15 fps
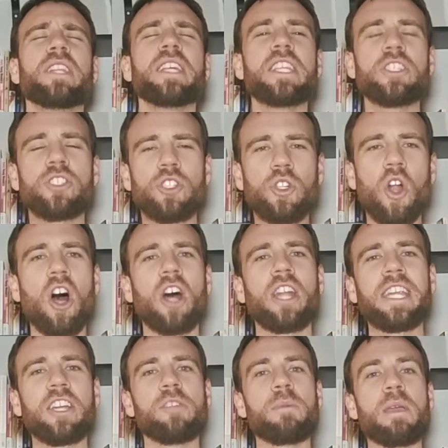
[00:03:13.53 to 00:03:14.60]
Please draw
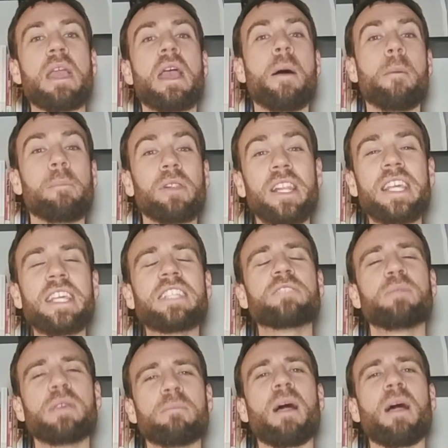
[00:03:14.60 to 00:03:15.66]
near to me. Please
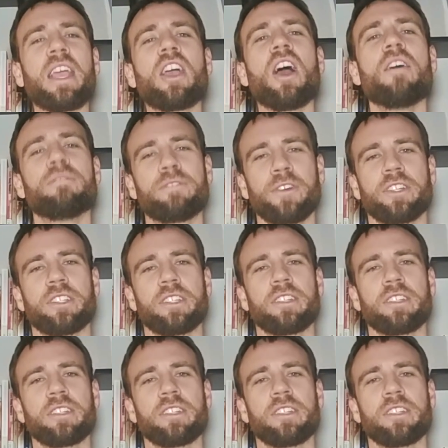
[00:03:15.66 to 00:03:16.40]
be my comfort.